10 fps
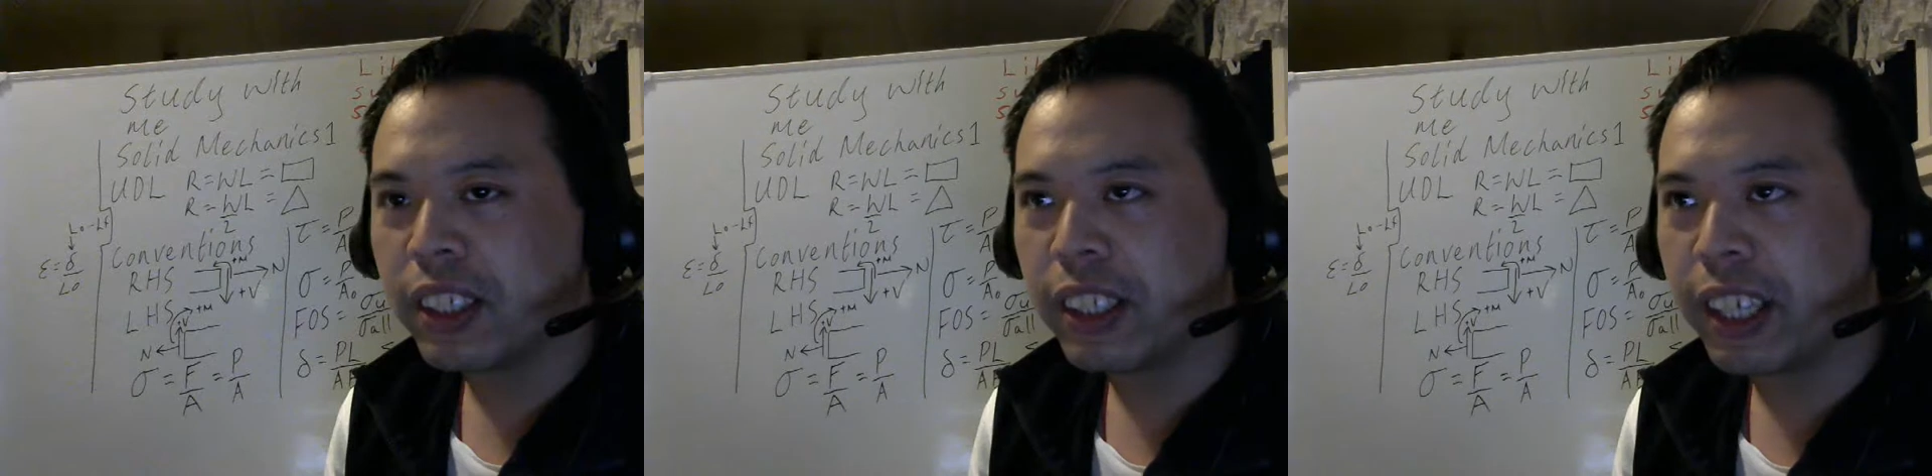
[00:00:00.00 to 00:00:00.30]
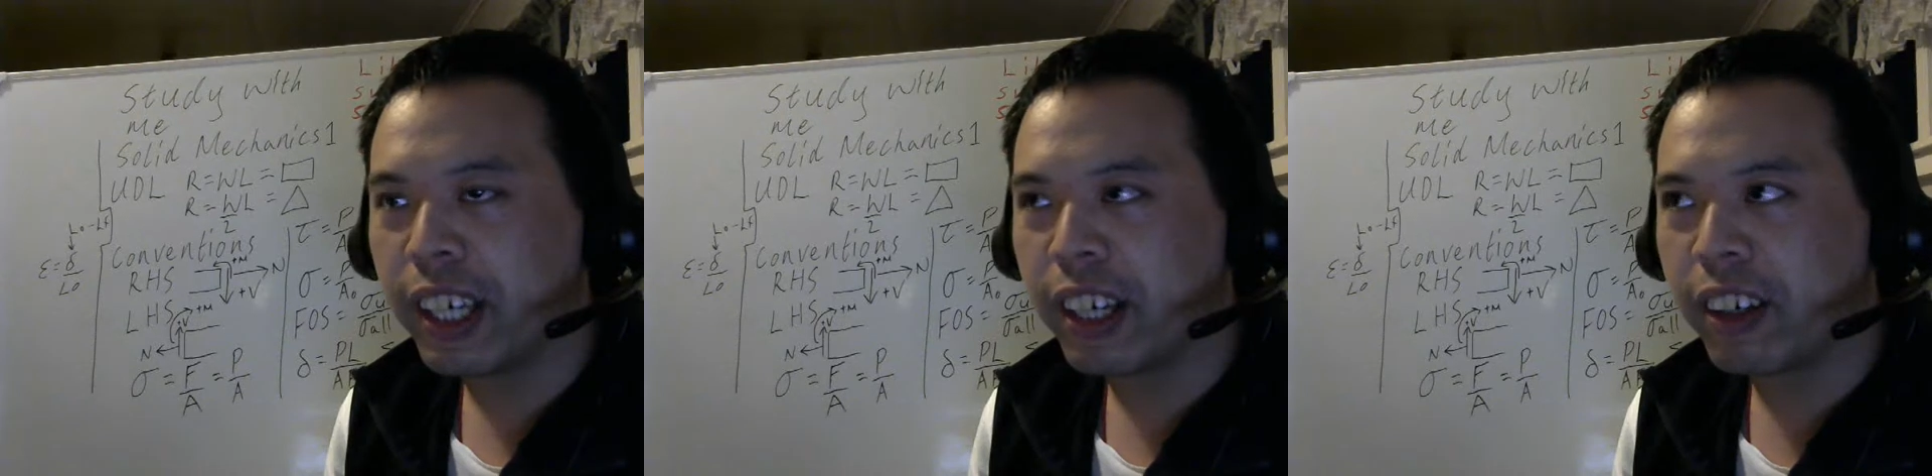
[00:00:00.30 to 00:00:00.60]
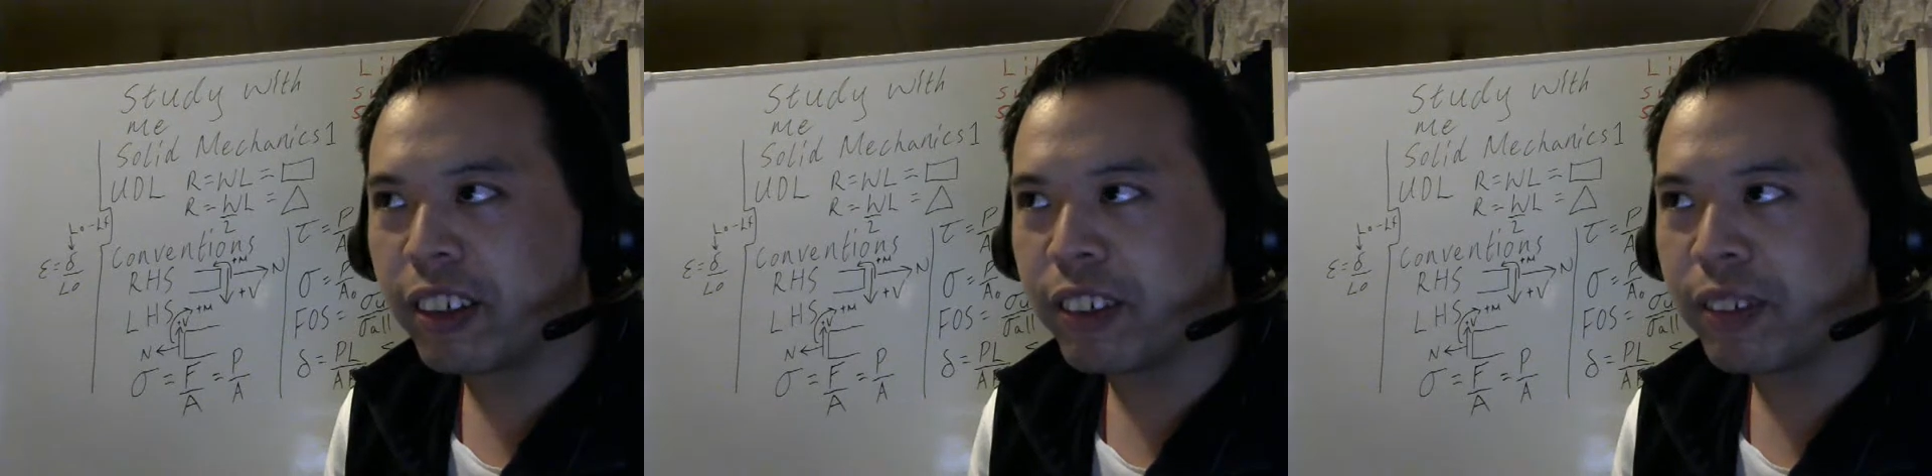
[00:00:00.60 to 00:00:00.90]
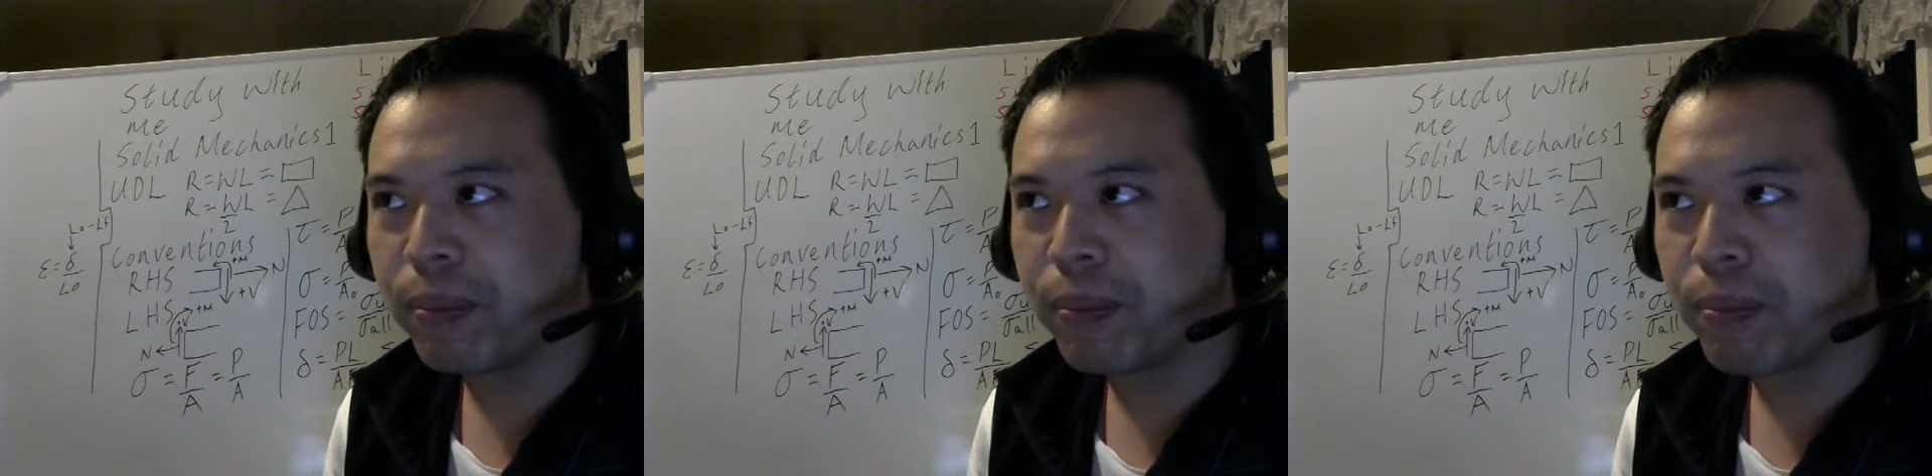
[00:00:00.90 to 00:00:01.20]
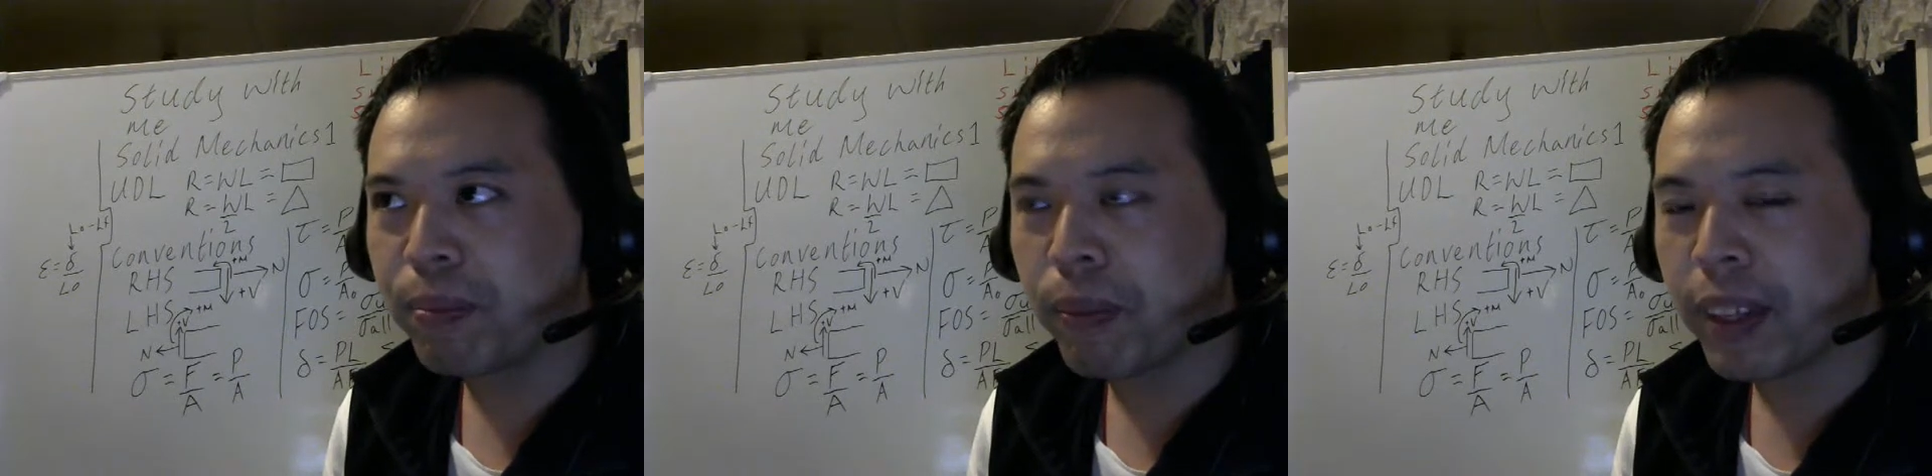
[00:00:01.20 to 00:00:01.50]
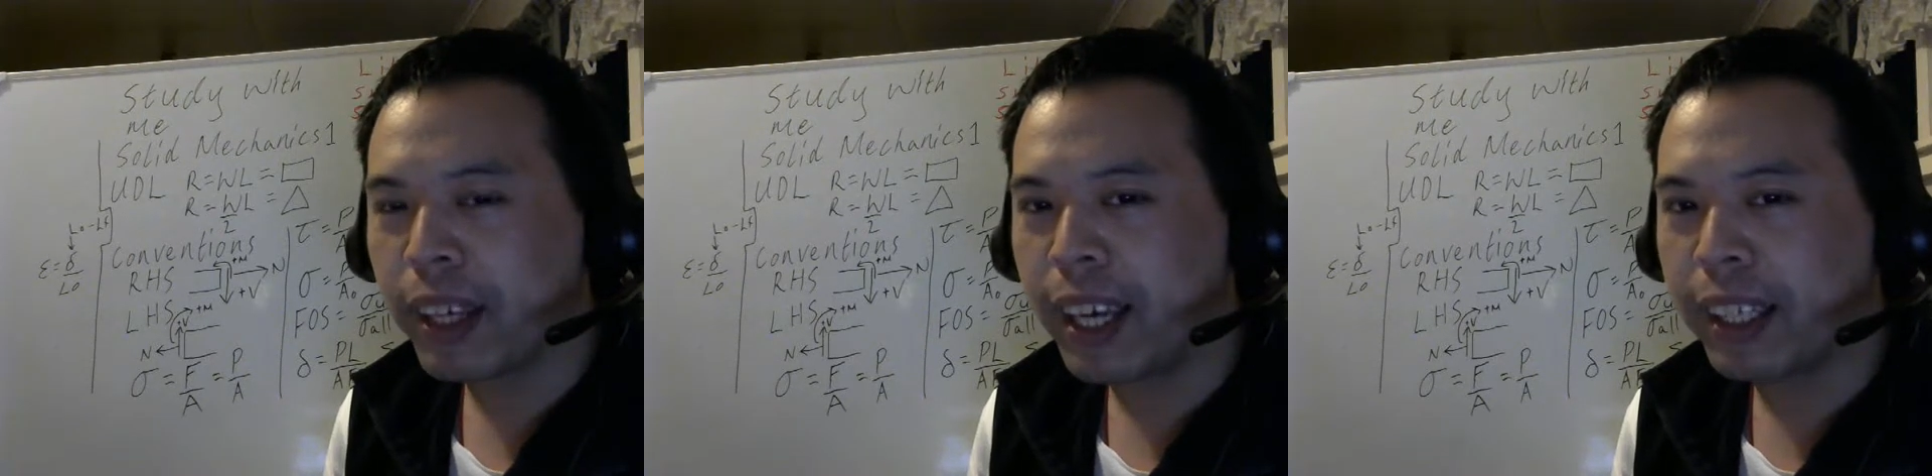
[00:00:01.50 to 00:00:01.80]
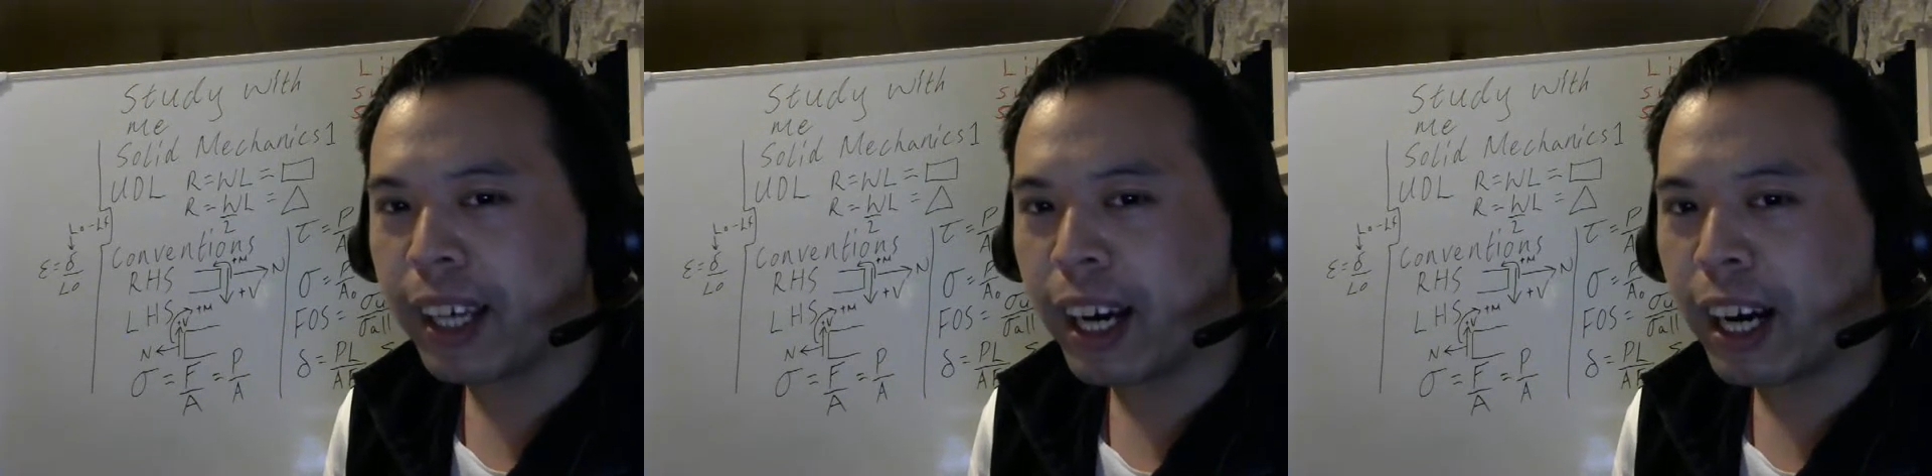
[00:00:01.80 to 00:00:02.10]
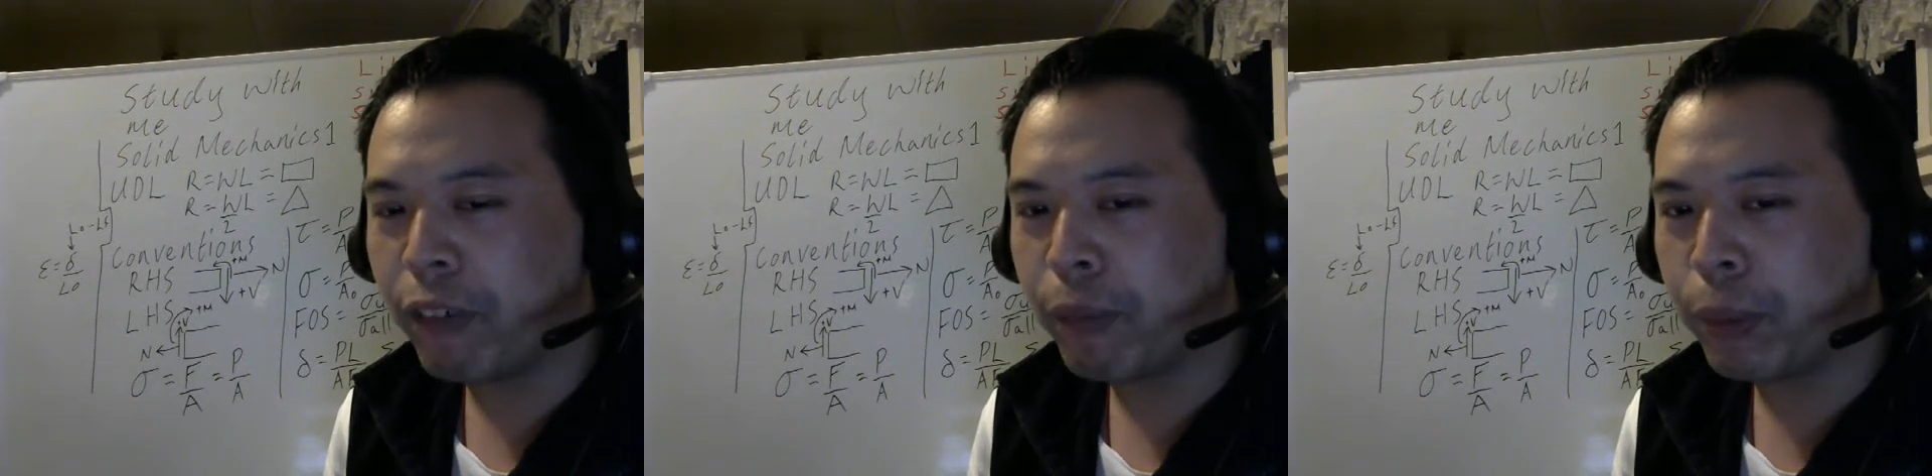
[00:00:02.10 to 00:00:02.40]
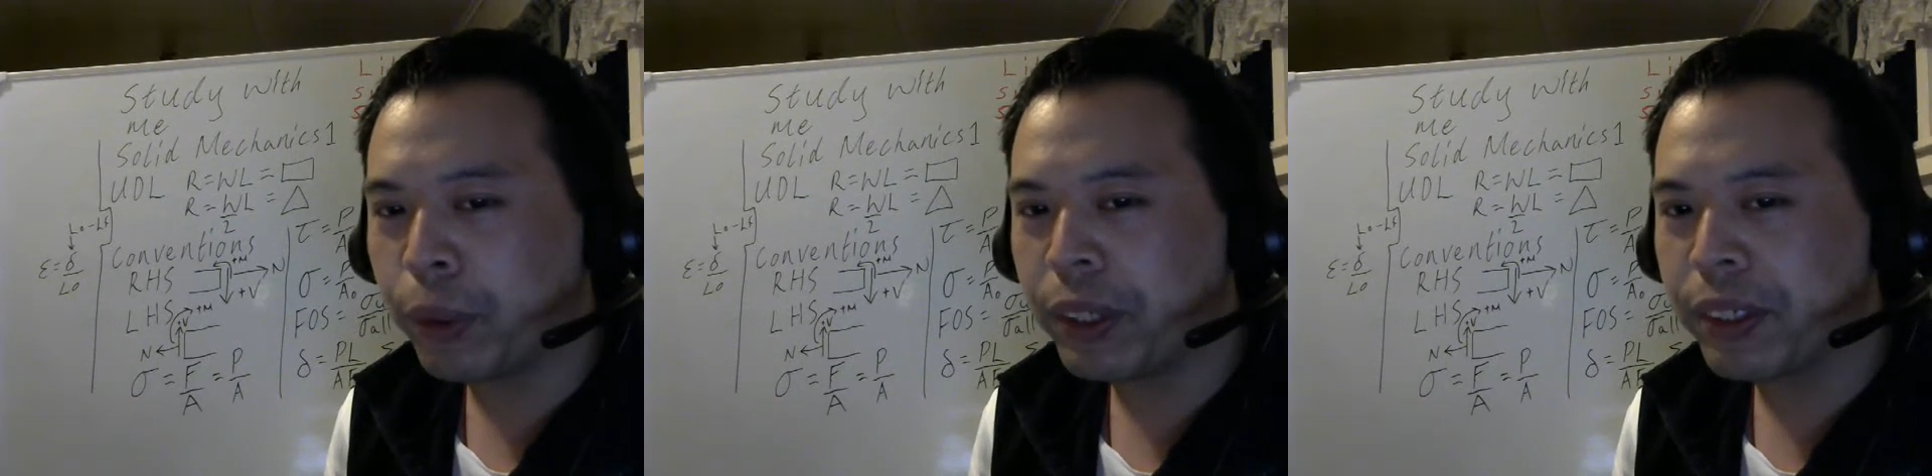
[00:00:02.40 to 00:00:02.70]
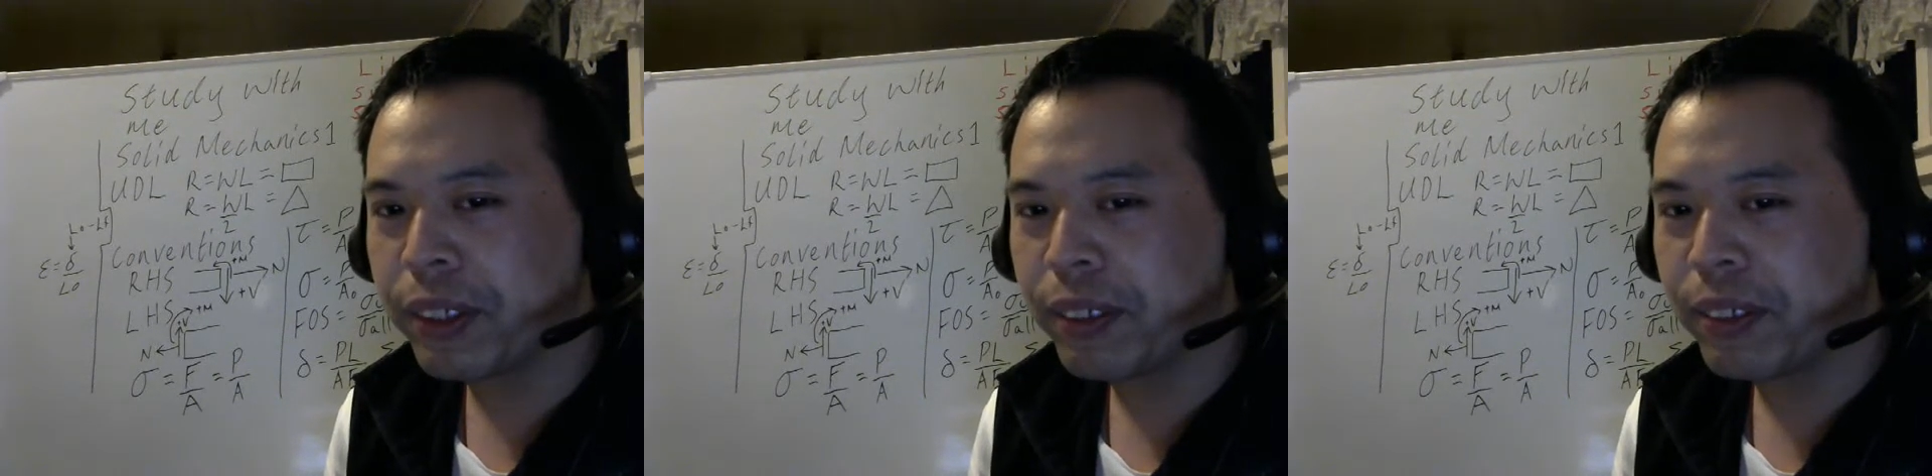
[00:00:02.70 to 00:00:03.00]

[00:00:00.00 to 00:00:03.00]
they are at the half point.